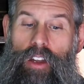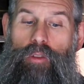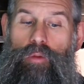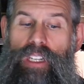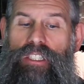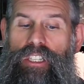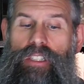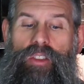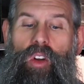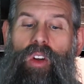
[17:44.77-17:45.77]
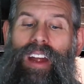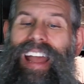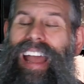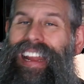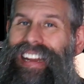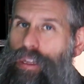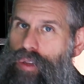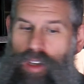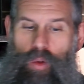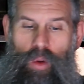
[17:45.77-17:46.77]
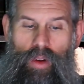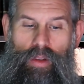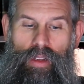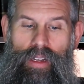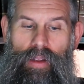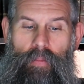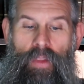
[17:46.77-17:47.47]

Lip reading: riches, or anything worldly,